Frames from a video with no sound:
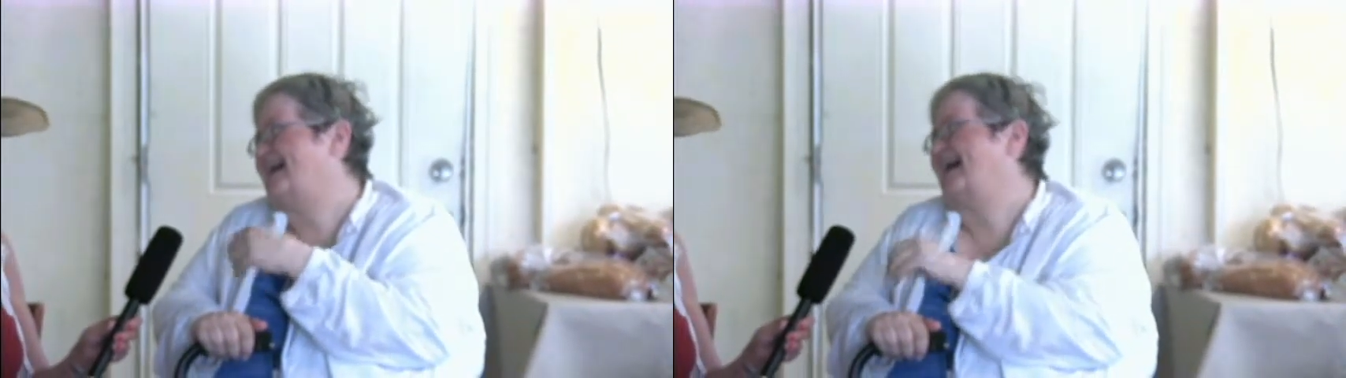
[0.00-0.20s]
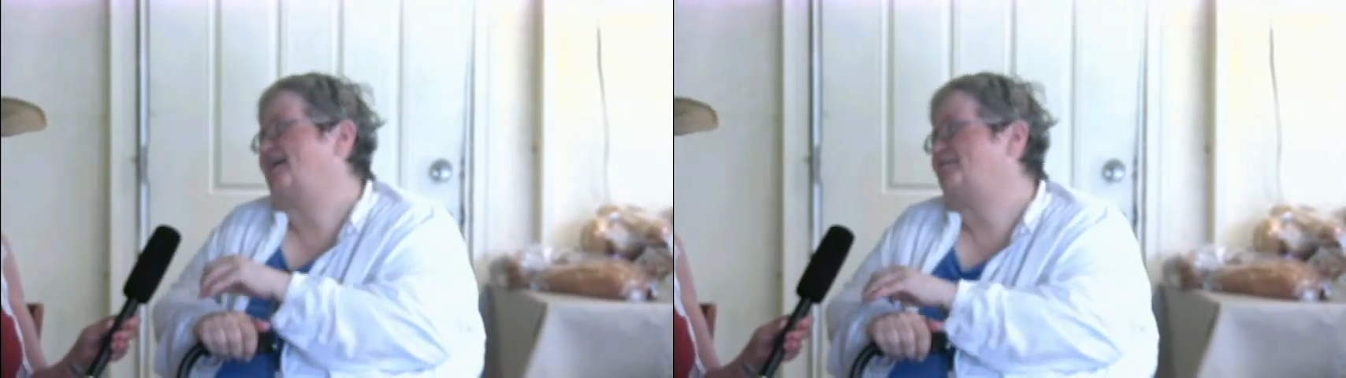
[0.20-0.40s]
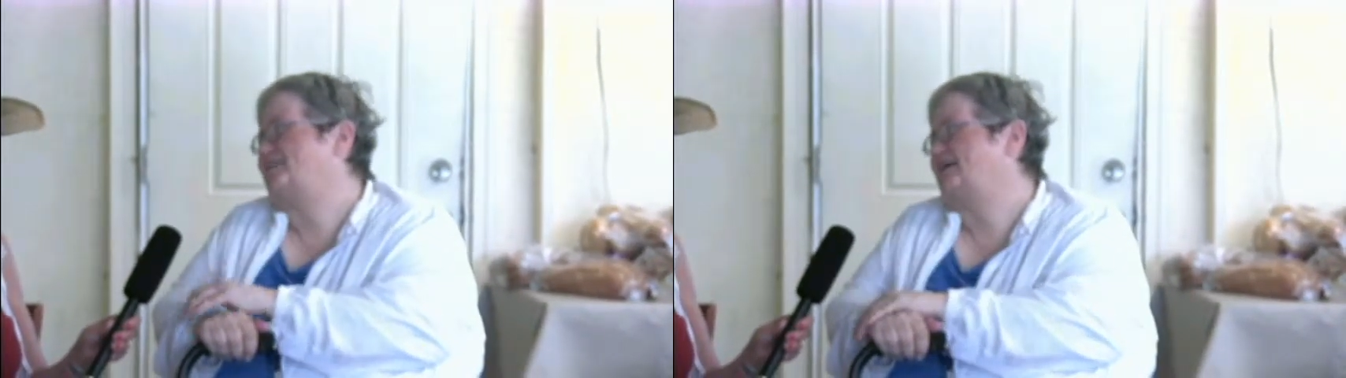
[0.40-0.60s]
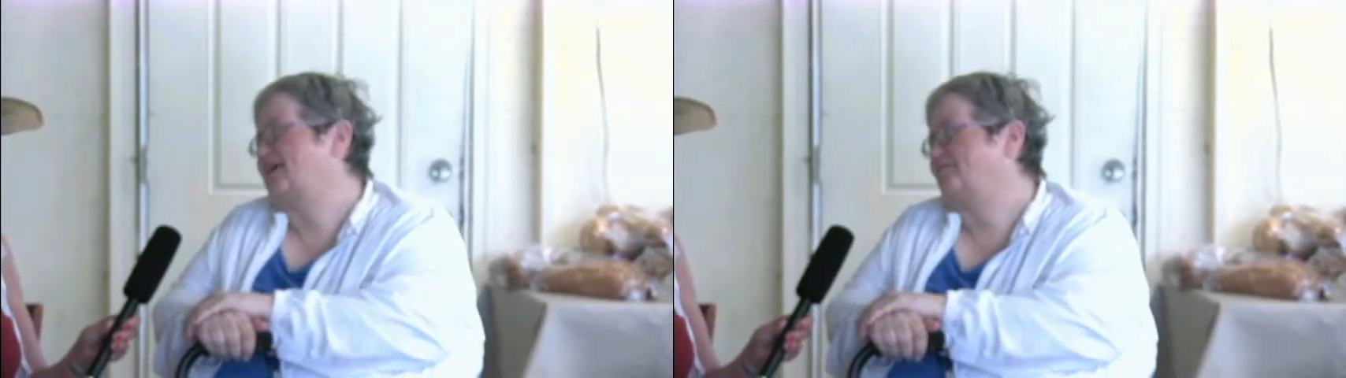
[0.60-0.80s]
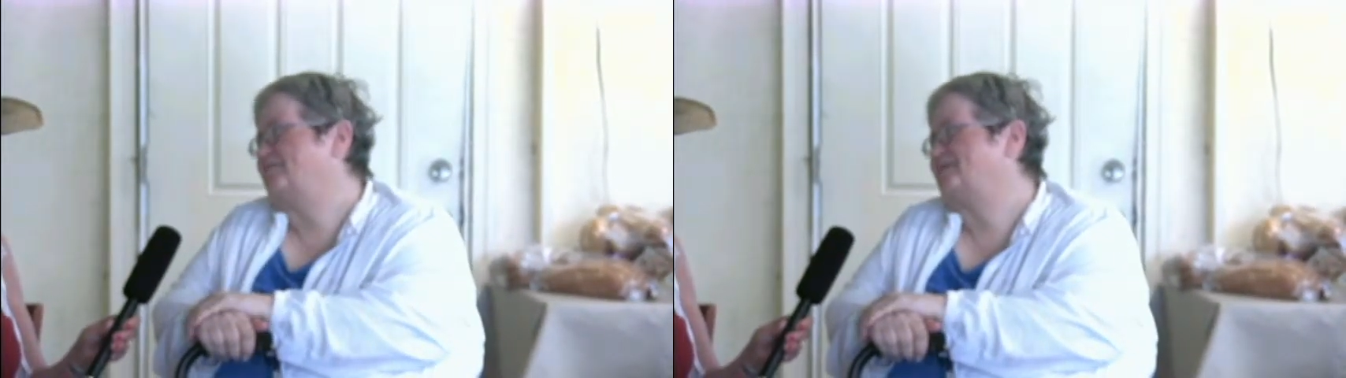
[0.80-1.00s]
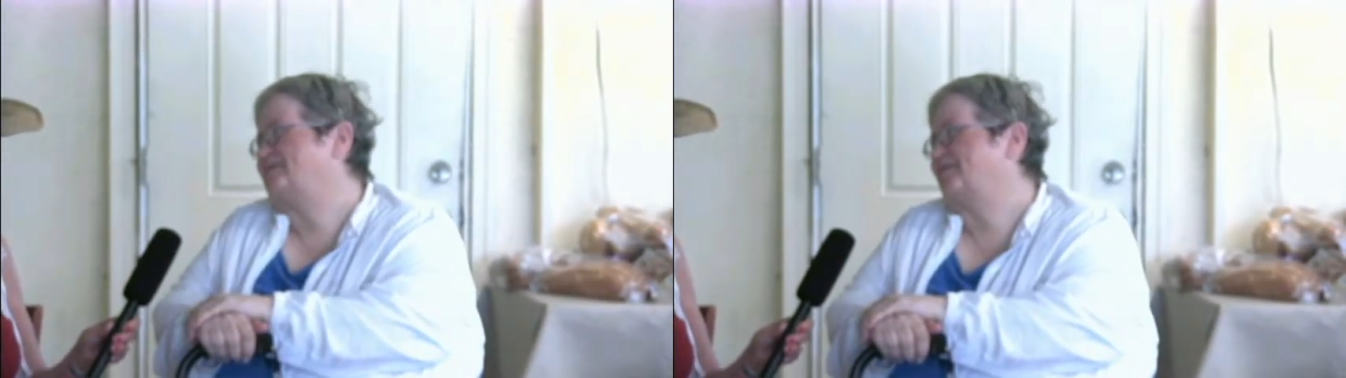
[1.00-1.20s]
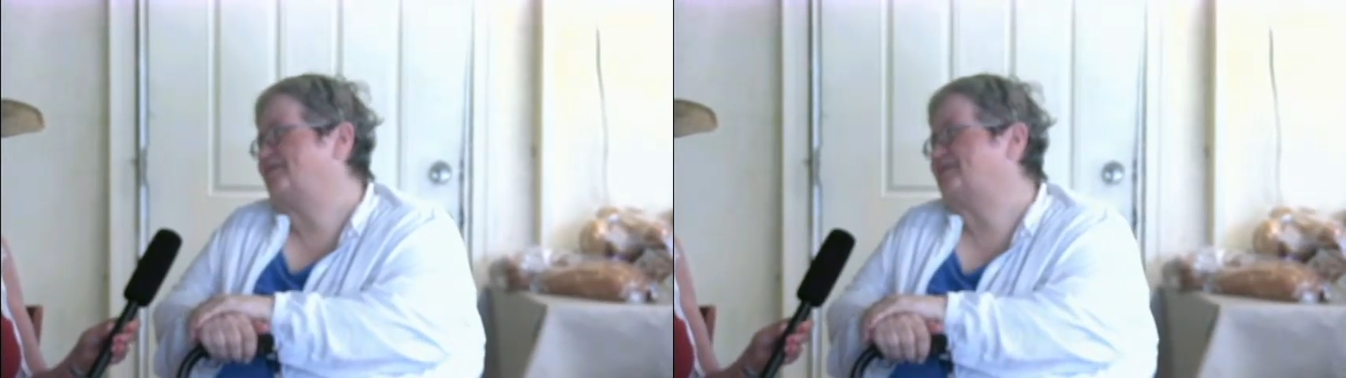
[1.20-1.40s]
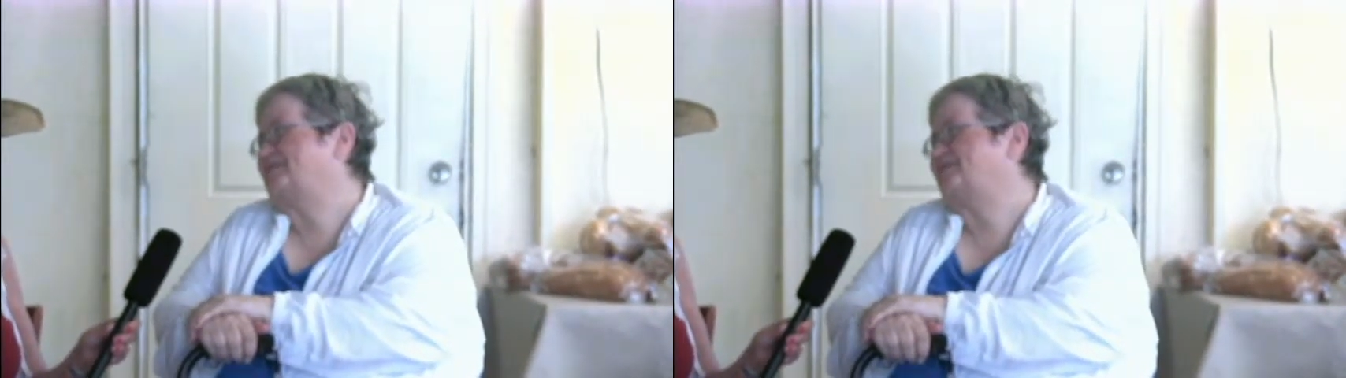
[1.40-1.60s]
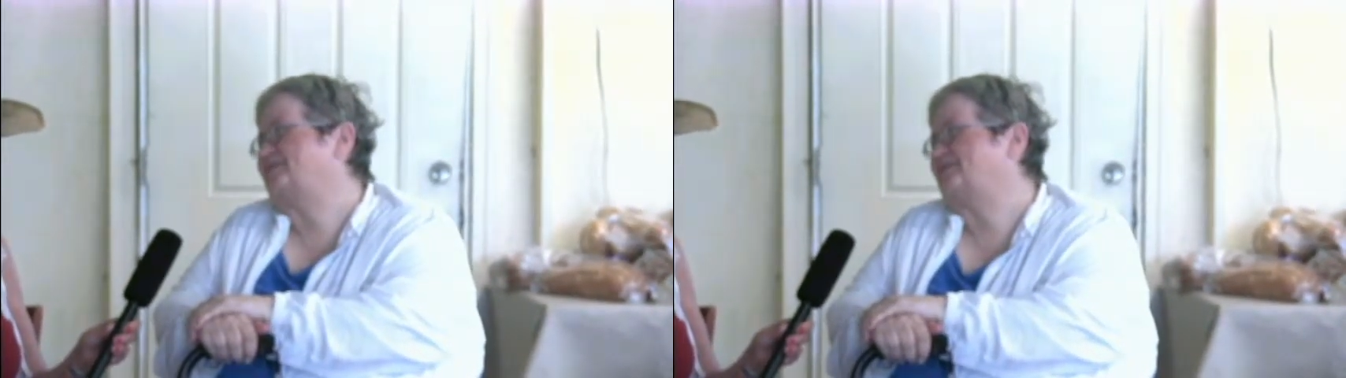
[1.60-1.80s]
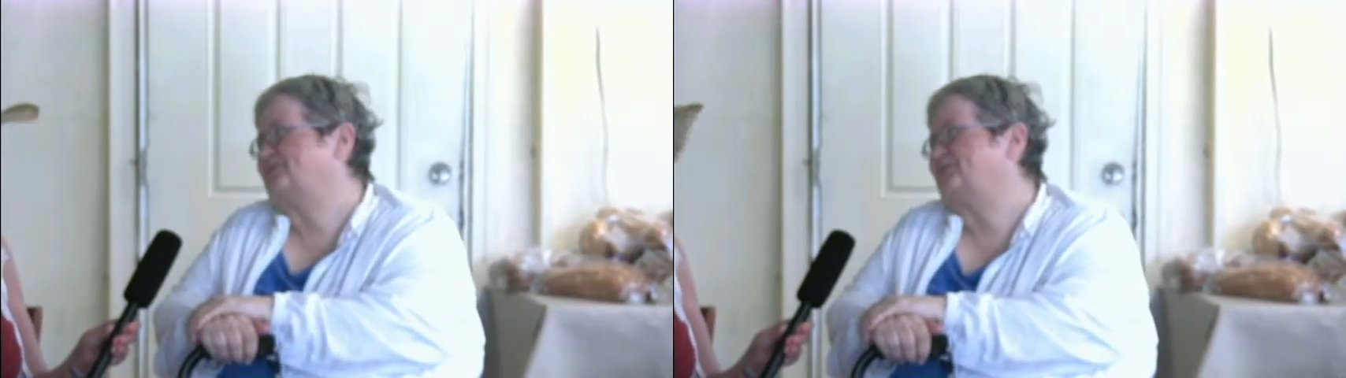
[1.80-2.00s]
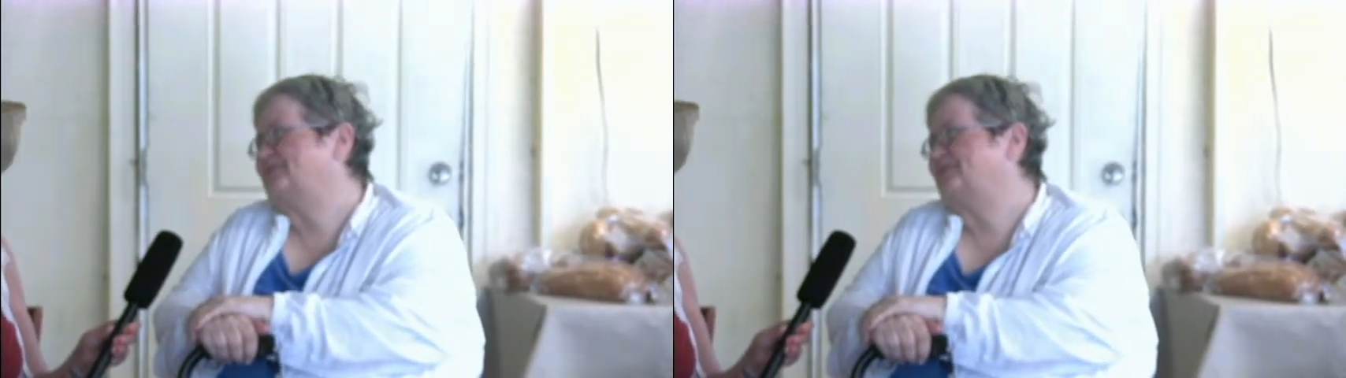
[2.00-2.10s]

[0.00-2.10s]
I'll be 70 in June.